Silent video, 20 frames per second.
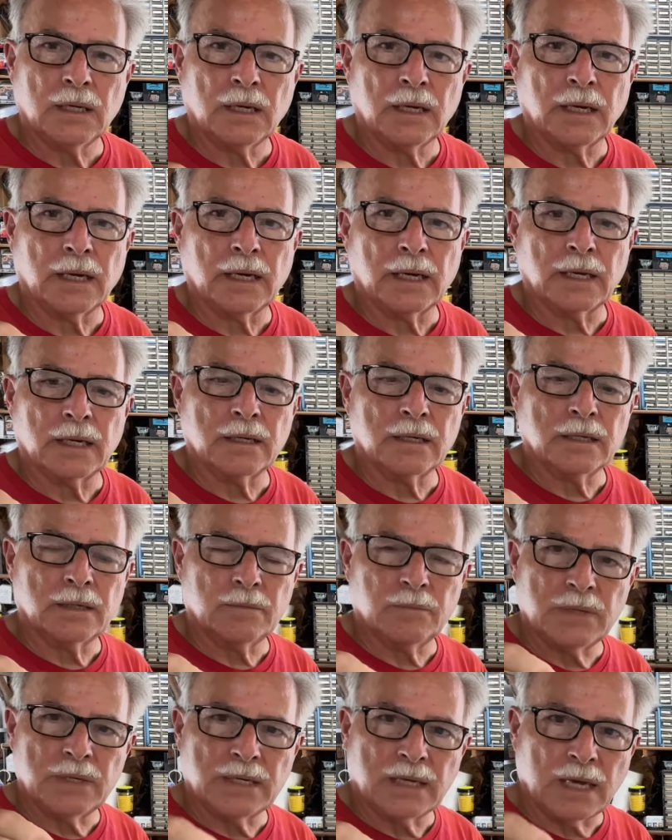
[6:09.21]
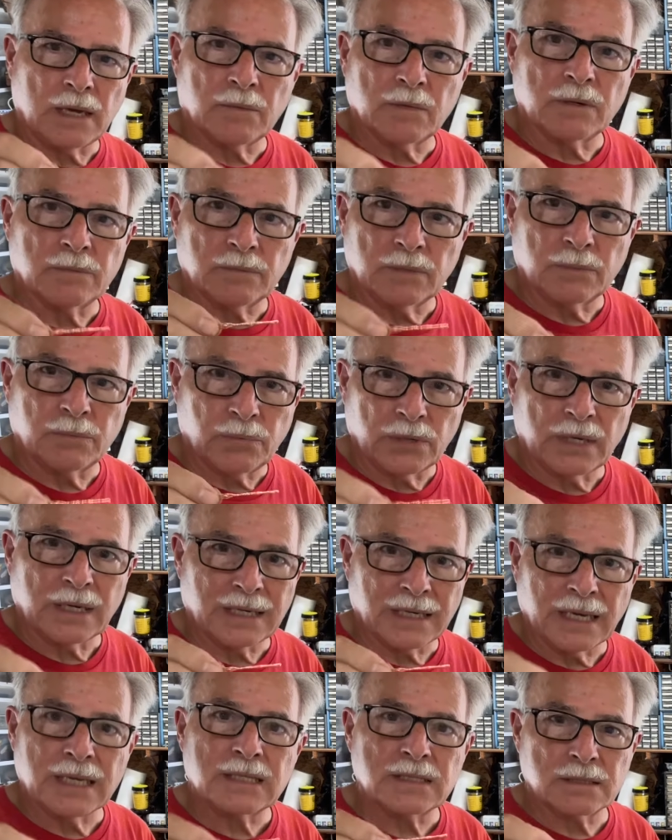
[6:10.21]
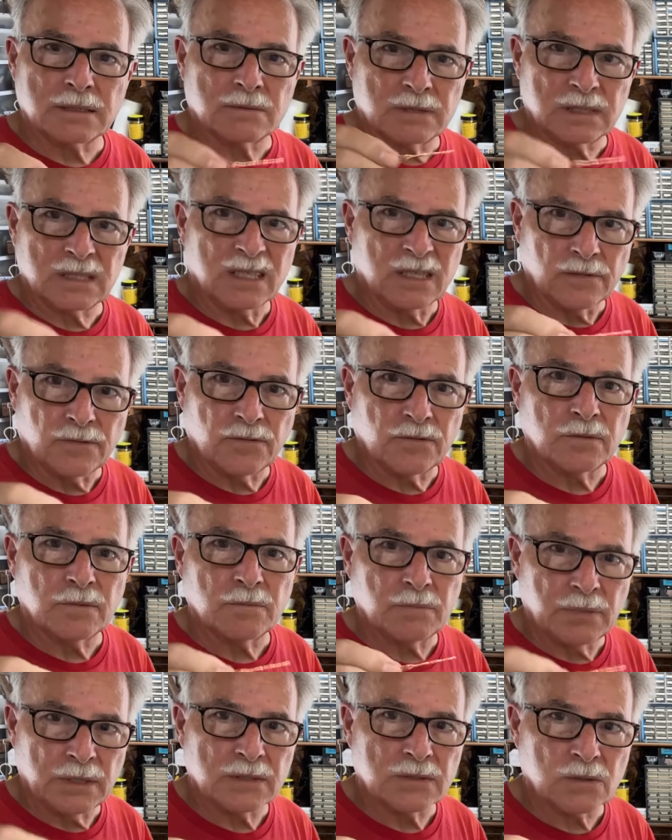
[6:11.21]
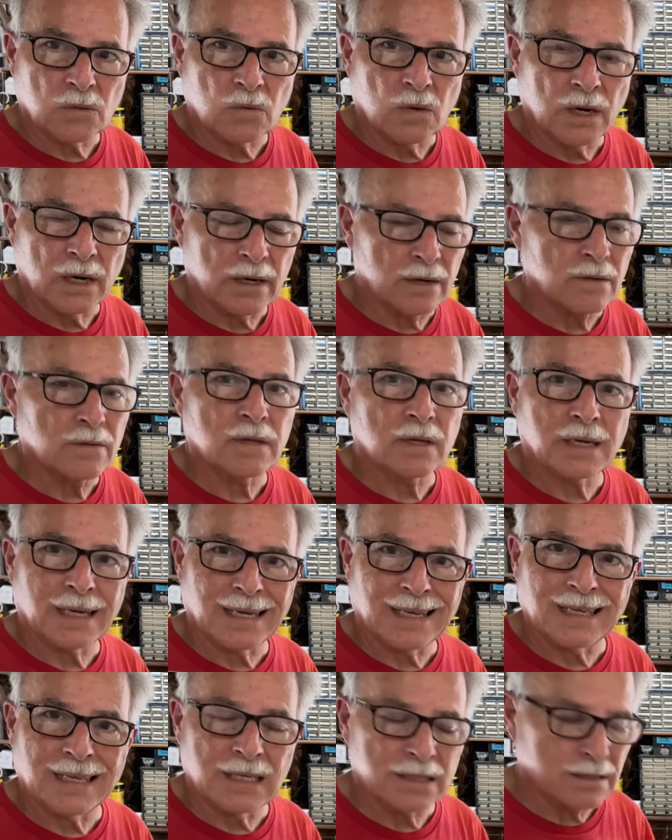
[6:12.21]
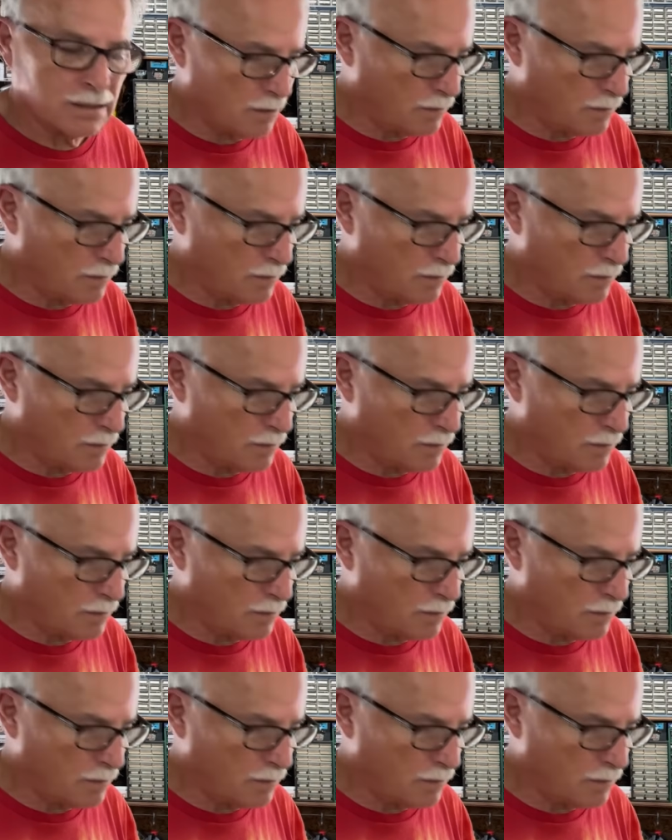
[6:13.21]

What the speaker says: and it became a pretty nice stiff piece of wire that I could easily